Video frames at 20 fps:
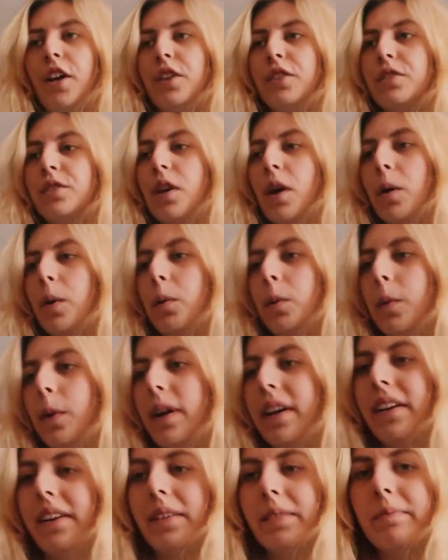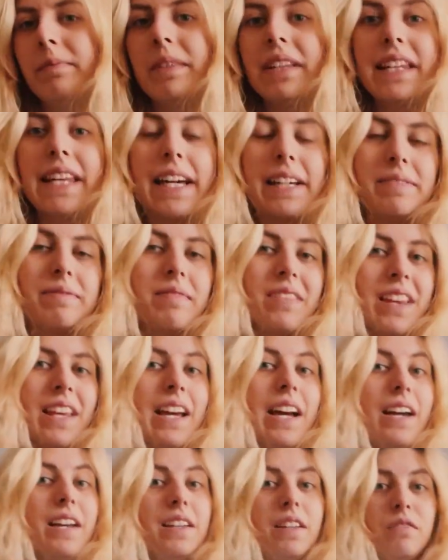So, um, yeah,
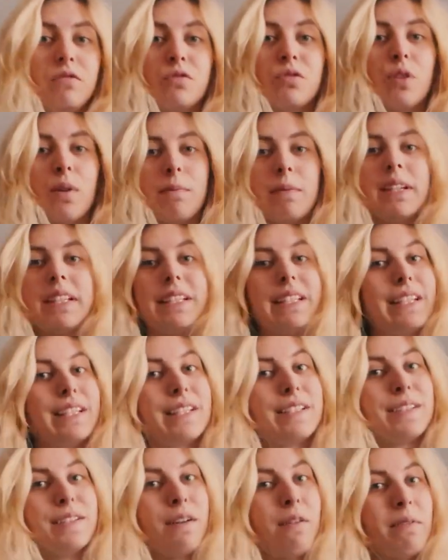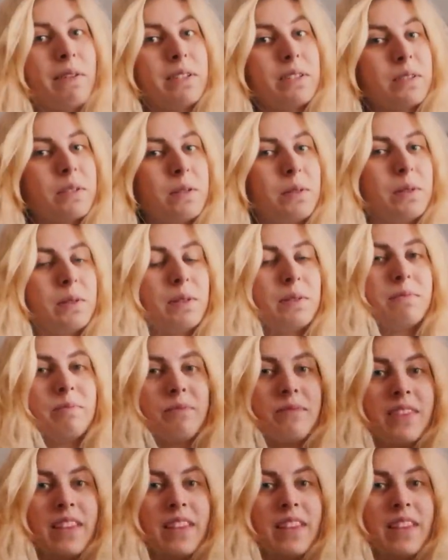I dropped my sisters off at school